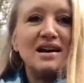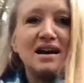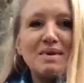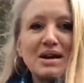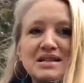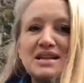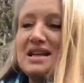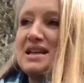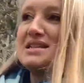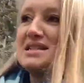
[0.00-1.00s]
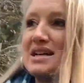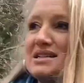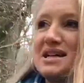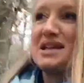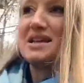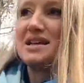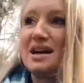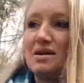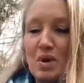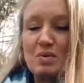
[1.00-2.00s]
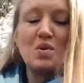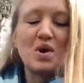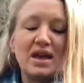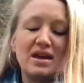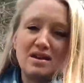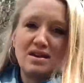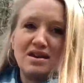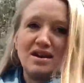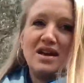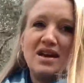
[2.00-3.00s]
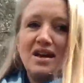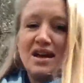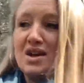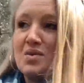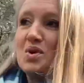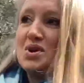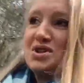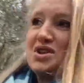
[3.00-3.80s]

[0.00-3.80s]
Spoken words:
I'm actually standing, we're walking in a wood